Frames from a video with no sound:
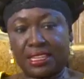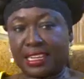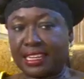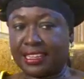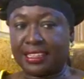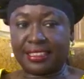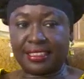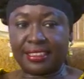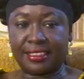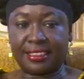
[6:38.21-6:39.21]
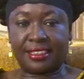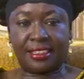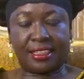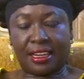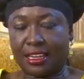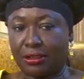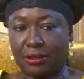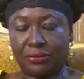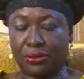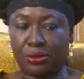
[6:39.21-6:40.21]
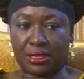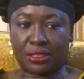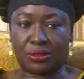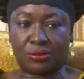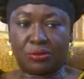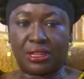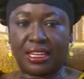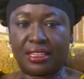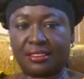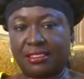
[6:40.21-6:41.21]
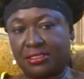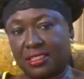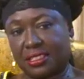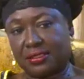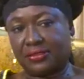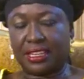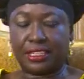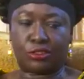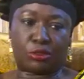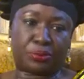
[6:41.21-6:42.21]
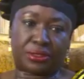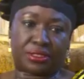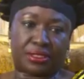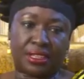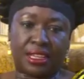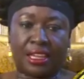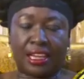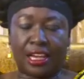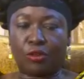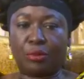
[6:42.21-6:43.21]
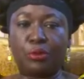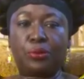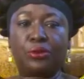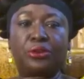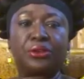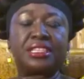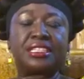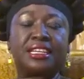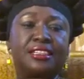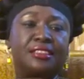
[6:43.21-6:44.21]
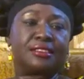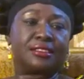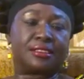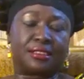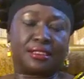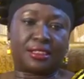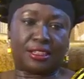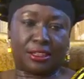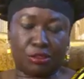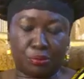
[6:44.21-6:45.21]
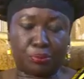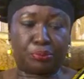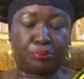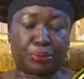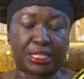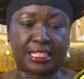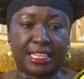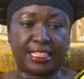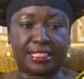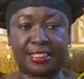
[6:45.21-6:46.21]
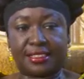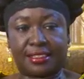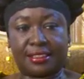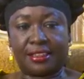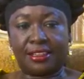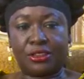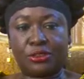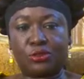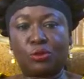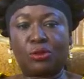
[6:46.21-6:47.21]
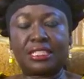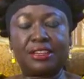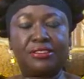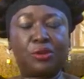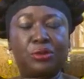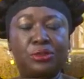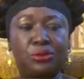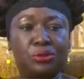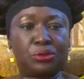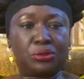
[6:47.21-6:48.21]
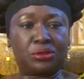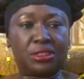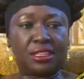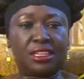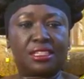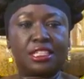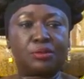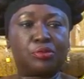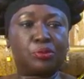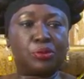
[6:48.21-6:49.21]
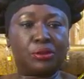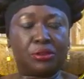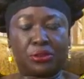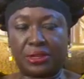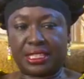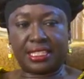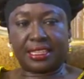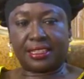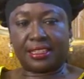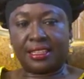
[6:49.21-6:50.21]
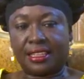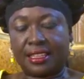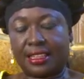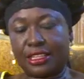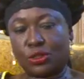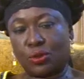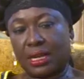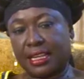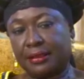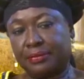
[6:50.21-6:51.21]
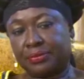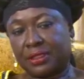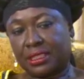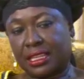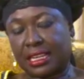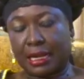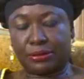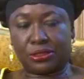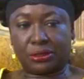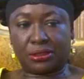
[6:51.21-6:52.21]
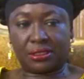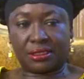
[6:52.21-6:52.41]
and I and our followers, we are great philanthropists, and we're people-oriented, you know, personalities. So whatever we do, it is people-oriented. That's why the caption